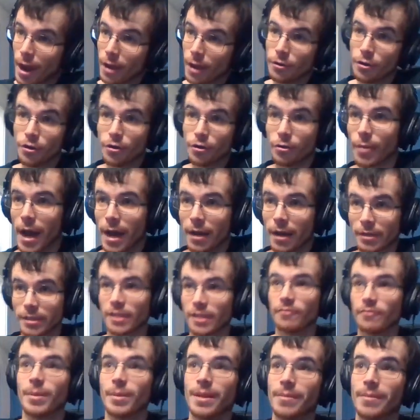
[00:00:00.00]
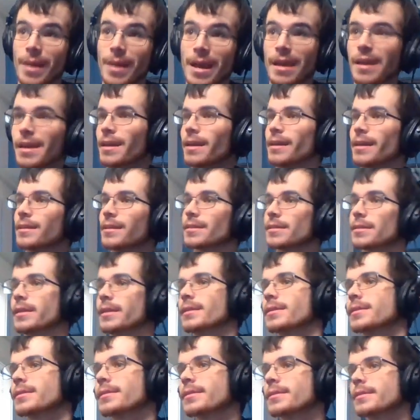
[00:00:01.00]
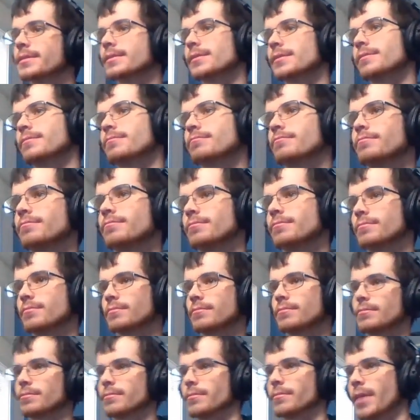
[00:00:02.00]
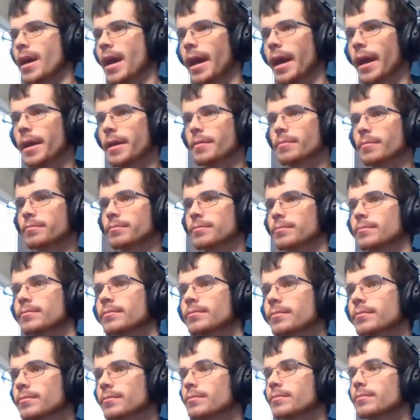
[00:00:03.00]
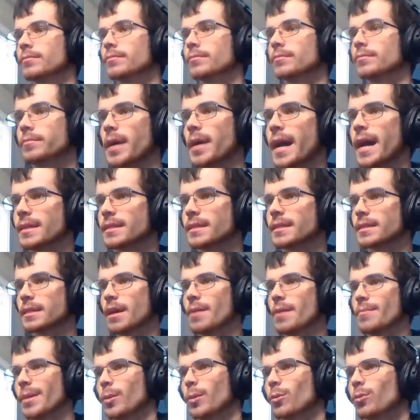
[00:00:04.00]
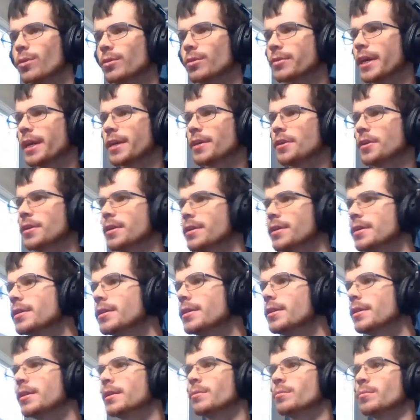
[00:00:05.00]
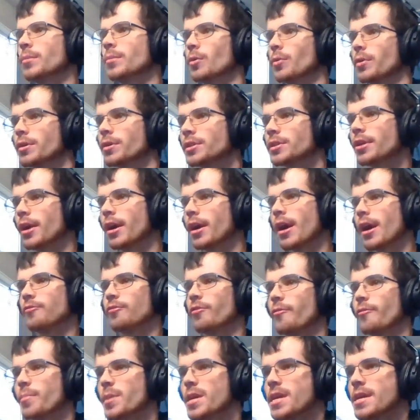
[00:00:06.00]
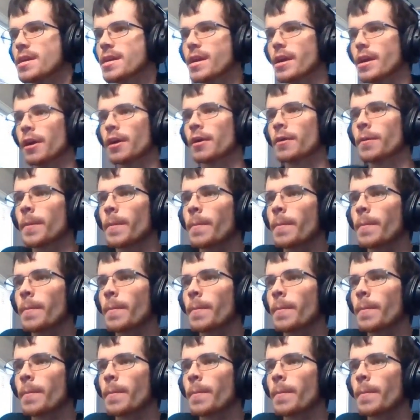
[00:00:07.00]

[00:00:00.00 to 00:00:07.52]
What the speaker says: New routes have been made since I got my world record. But we're going to start off with Pete here.